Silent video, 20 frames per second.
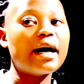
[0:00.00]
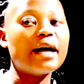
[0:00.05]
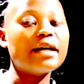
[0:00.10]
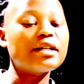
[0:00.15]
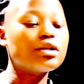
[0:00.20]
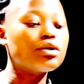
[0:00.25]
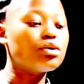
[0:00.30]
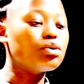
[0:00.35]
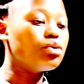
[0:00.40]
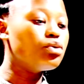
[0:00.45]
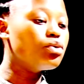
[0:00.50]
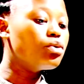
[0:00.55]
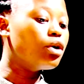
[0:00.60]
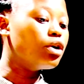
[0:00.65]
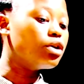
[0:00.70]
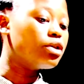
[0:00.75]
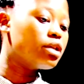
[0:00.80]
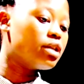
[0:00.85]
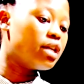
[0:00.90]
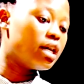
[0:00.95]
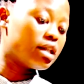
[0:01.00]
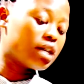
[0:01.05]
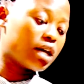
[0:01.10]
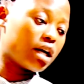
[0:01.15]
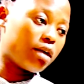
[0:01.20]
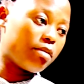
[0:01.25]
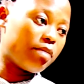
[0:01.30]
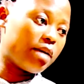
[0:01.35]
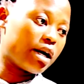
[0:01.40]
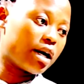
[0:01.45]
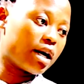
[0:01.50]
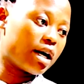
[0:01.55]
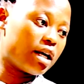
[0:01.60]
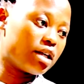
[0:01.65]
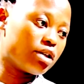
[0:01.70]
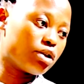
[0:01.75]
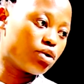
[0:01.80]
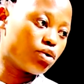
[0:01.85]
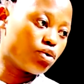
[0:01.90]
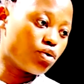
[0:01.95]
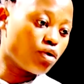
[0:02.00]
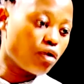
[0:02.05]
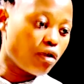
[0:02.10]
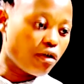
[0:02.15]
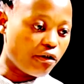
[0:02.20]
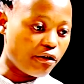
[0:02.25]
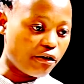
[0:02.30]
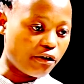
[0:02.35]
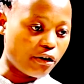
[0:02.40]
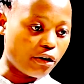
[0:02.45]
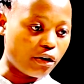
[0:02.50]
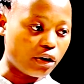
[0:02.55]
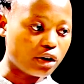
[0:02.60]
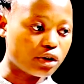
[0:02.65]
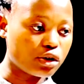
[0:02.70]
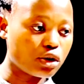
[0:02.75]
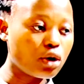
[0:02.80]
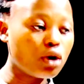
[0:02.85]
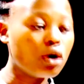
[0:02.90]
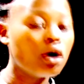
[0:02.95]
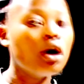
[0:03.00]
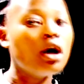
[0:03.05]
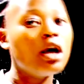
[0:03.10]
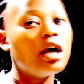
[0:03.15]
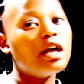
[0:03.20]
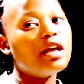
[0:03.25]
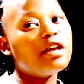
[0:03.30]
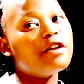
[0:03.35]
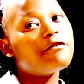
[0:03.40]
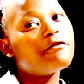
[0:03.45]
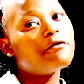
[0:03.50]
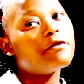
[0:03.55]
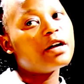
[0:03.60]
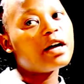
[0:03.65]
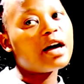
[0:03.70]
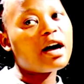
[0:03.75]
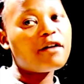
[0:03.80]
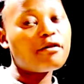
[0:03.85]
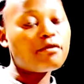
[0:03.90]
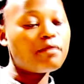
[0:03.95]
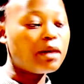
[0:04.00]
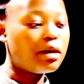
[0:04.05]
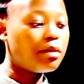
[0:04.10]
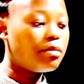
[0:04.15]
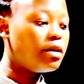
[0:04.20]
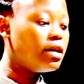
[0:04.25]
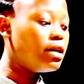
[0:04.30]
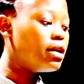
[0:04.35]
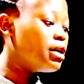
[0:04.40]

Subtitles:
us to do what? That can make us to fall. So if we have a